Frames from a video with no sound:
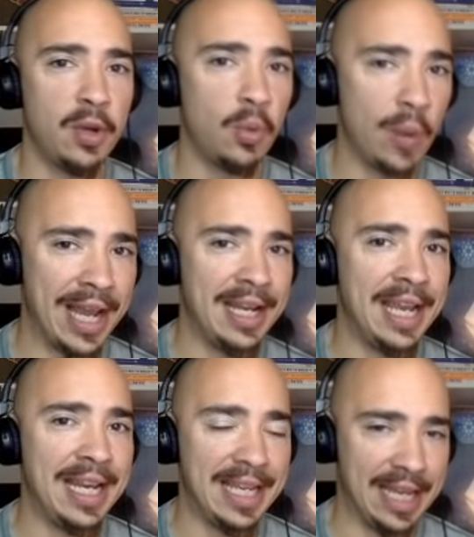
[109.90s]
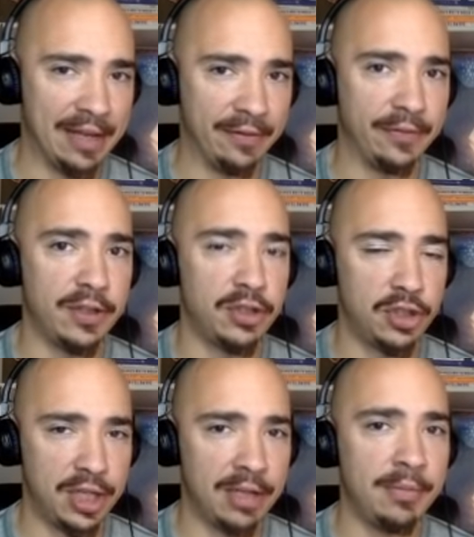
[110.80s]
when and if
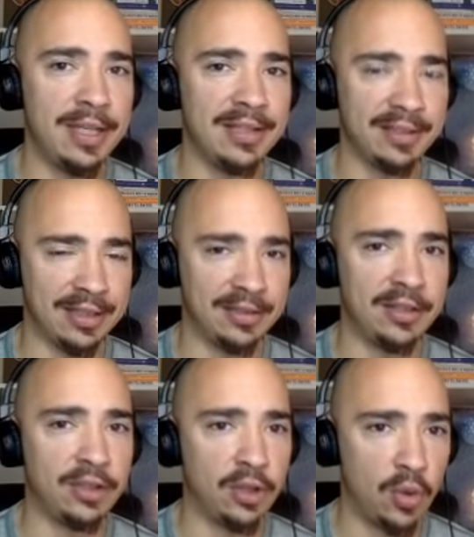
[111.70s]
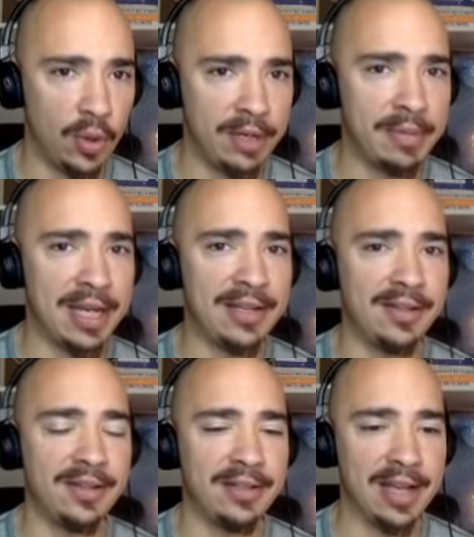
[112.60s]
SHIB is listed to
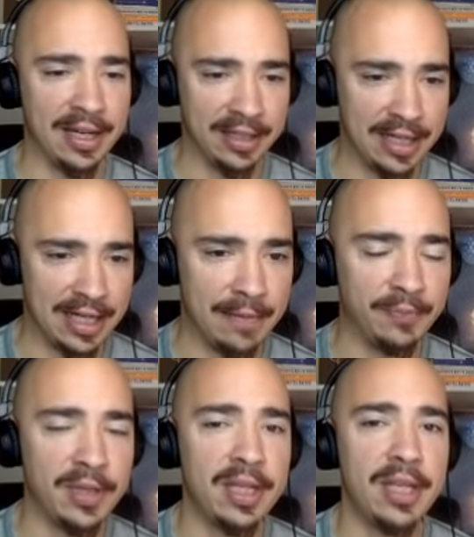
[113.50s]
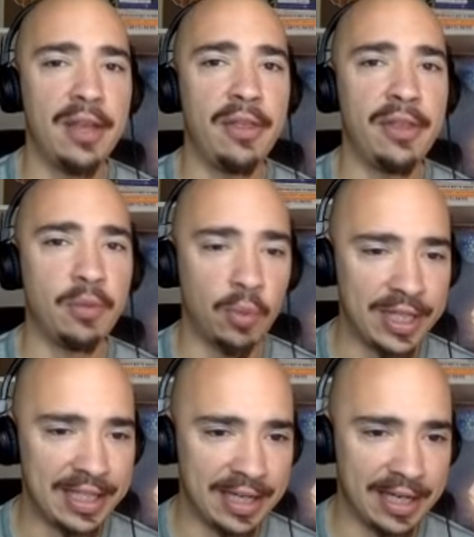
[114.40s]
Coinbase.com, the
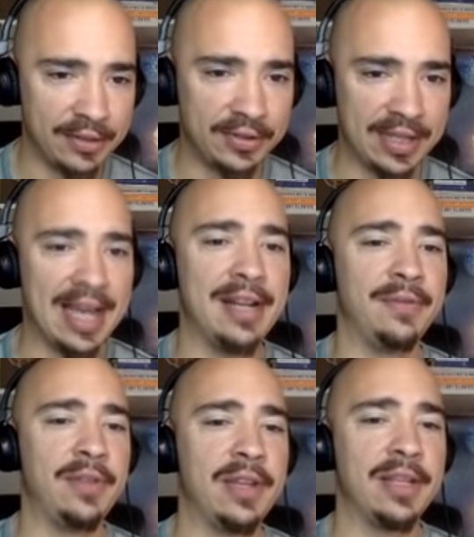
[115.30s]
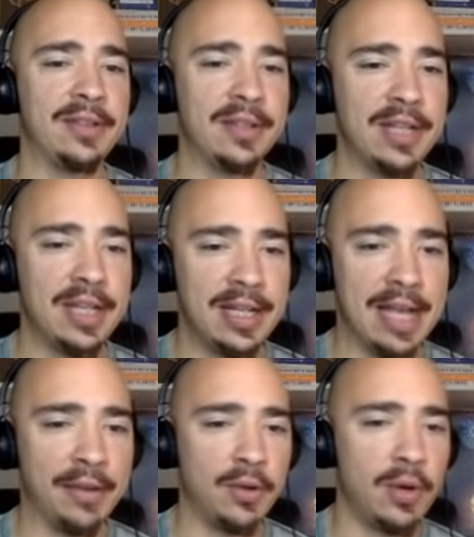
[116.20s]
retail side of things.
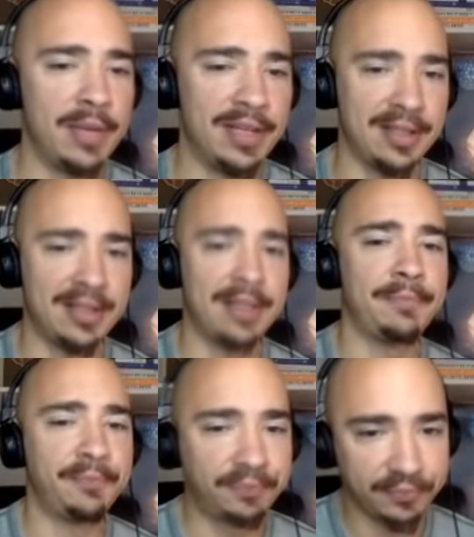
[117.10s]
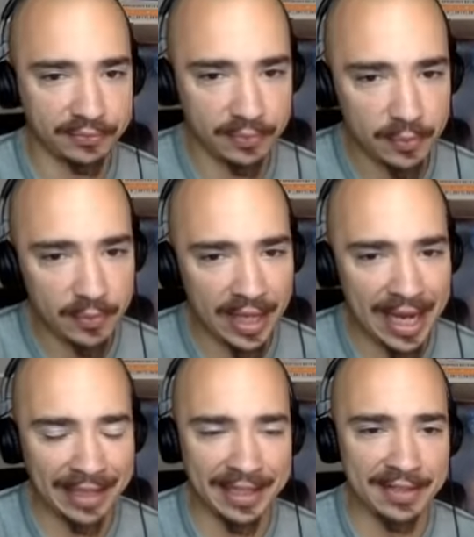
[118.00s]
Now, the Coinbase listing
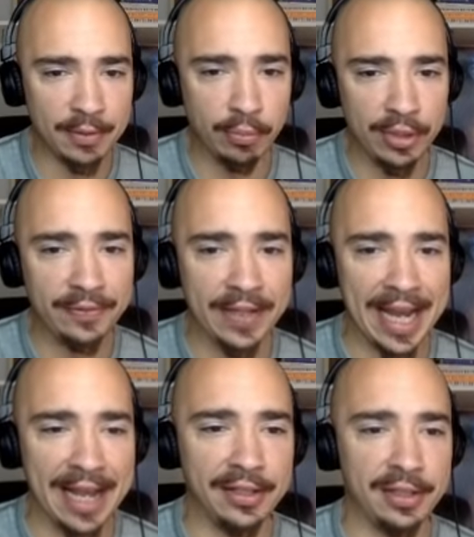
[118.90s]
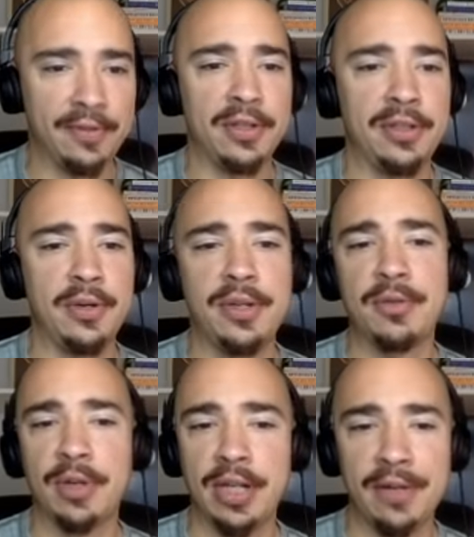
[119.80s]
acted as a brief catalyst for the
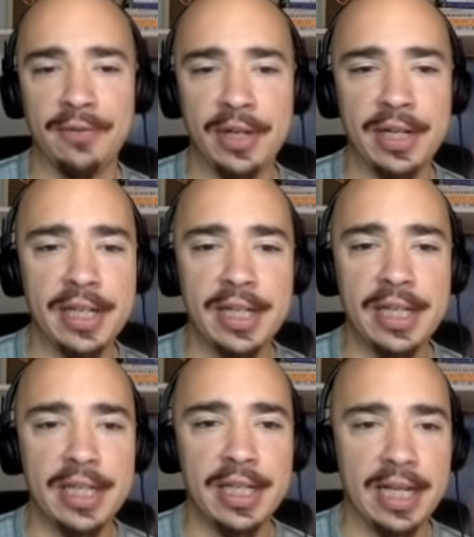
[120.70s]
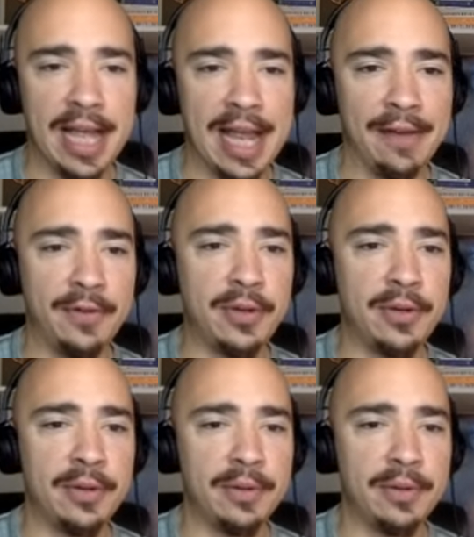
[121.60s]
token's recovery after